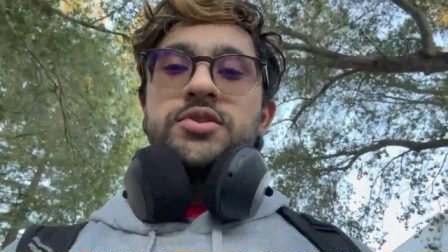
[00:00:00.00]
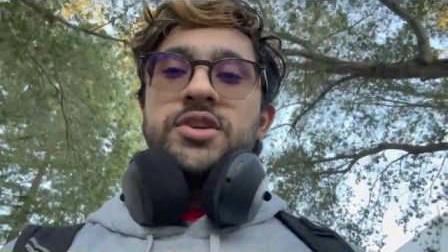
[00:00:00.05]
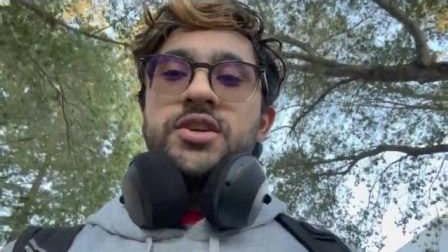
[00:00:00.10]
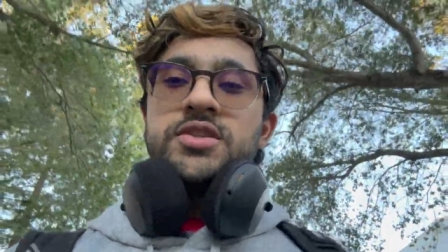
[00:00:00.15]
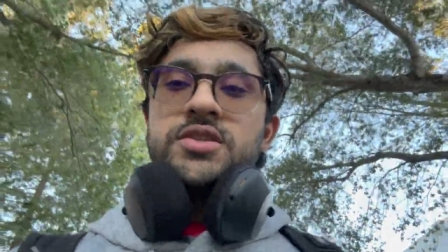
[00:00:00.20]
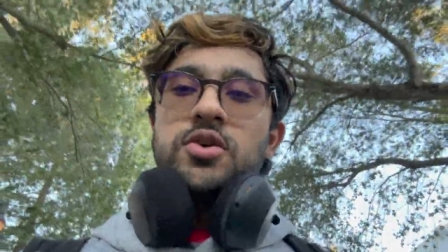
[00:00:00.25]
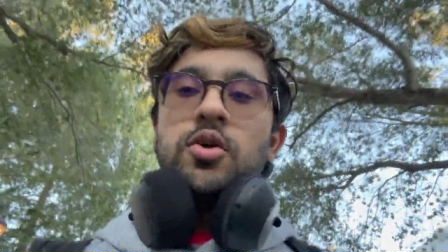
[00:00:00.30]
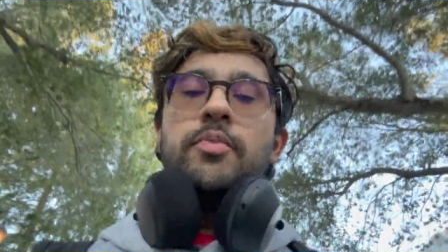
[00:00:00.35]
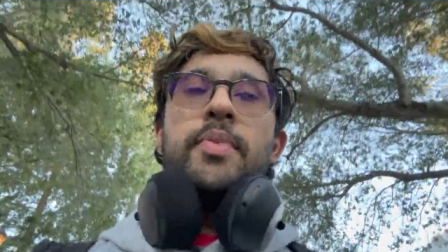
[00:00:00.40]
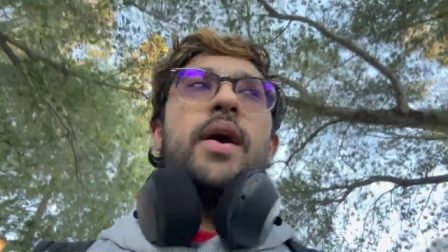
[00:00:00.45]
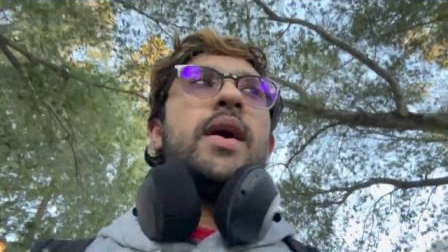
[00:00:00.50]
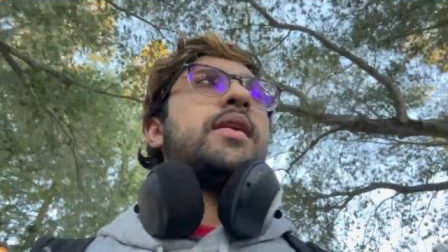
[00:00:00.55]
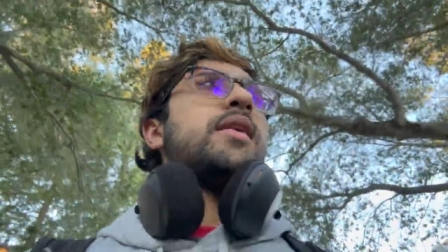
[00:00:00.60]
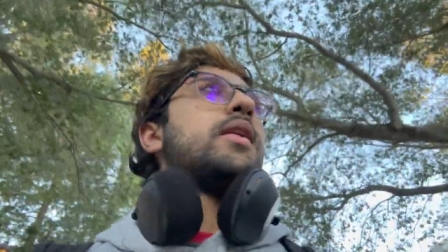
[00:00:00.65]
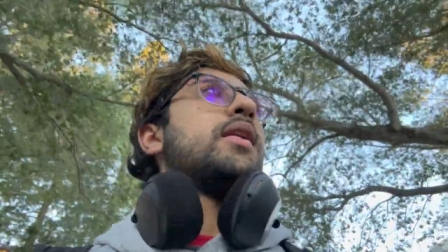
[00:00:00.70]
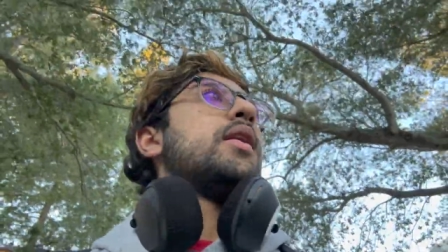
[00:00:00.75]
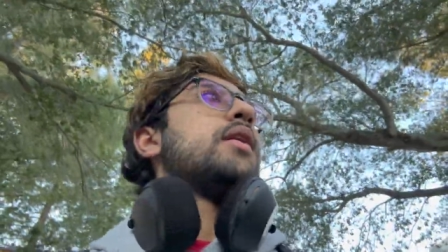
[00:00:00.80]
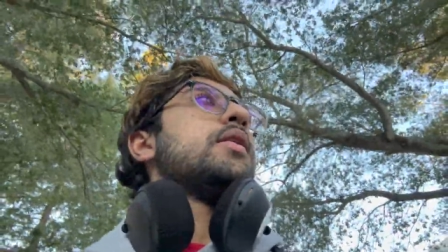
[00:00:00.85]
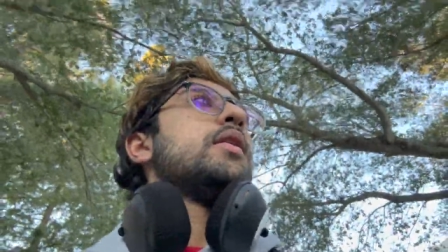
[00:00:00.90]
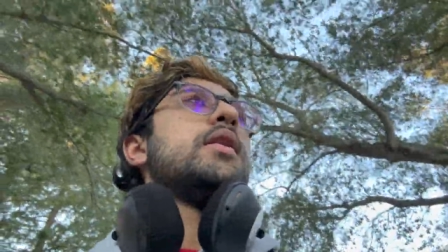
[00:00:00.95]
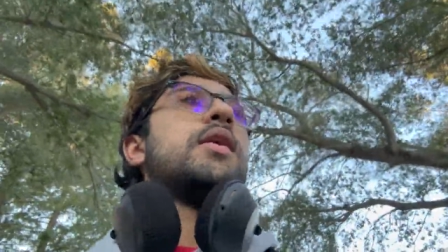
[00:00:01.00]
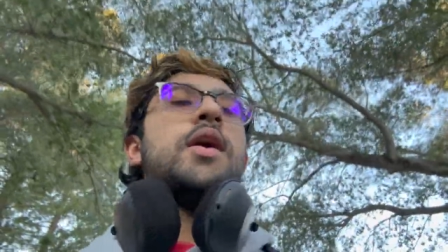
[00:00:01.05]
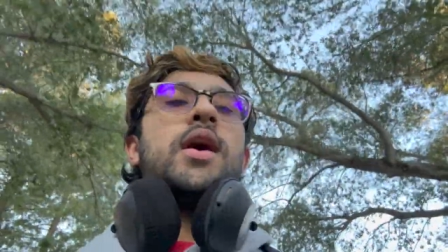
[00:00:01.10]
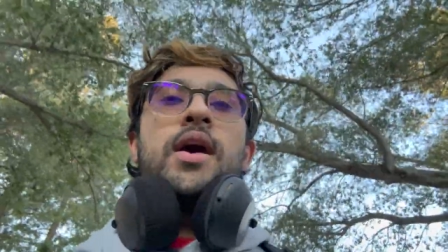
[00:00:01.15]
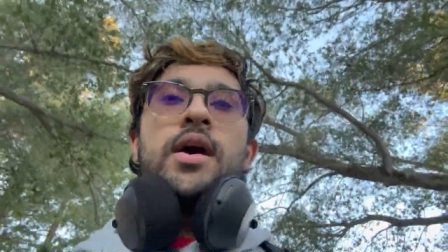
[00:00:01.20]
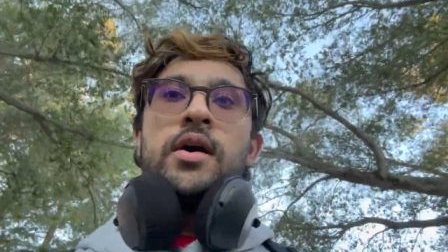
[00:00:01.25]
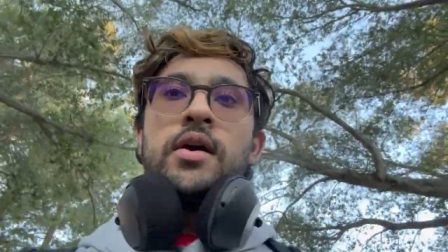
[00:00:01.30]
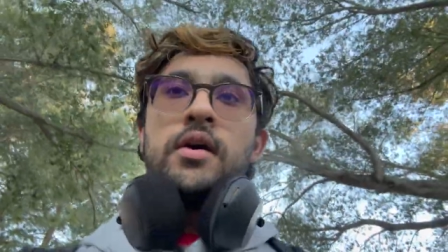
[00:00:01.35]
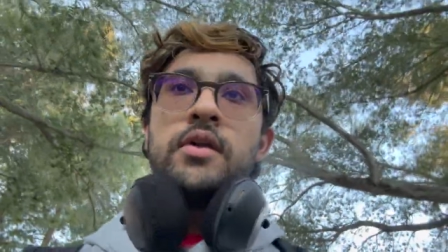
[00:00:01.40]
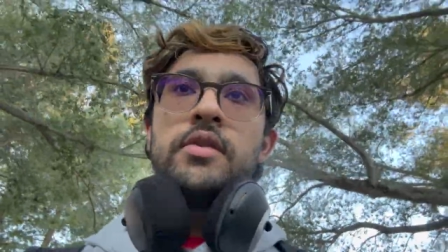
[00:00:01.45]
just so bad it,
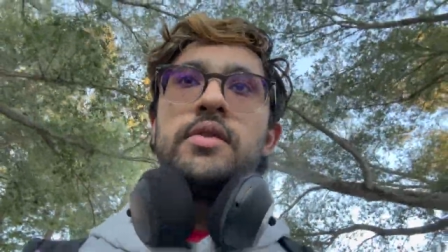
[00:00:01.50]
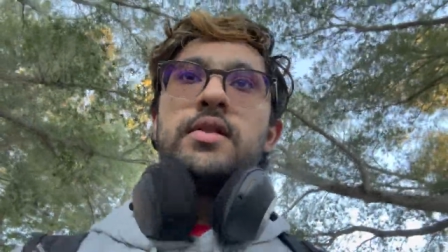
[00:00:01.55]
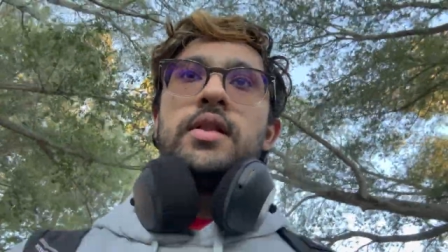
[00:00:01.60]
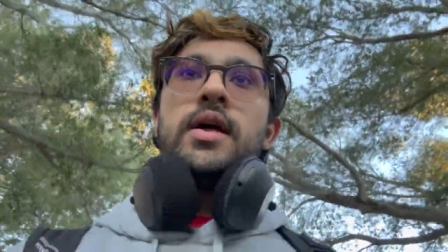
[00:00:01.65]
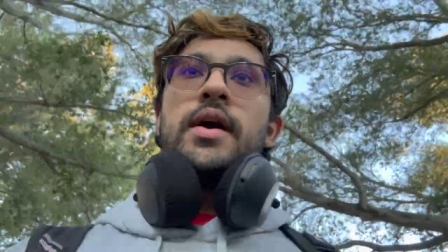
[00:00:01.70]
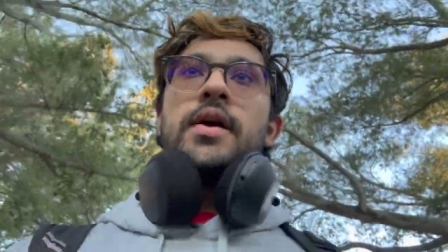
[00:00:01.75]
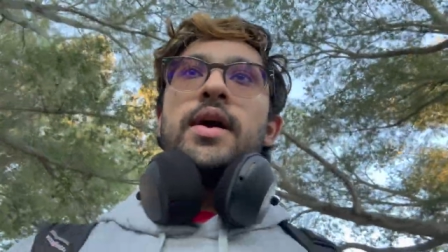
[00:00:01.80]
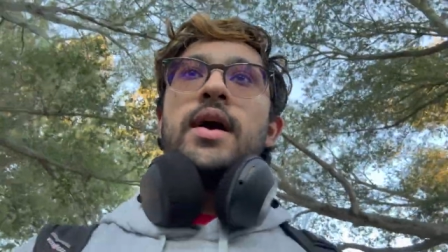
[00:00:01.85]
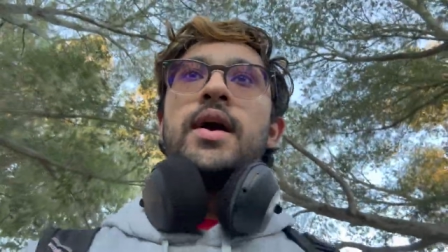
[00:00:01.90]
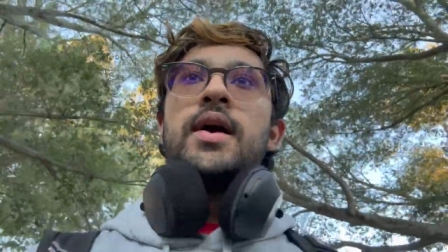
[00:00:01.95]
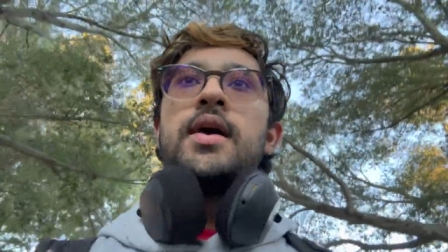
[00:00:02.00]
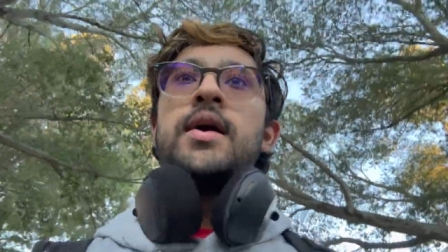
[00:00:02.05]
unlike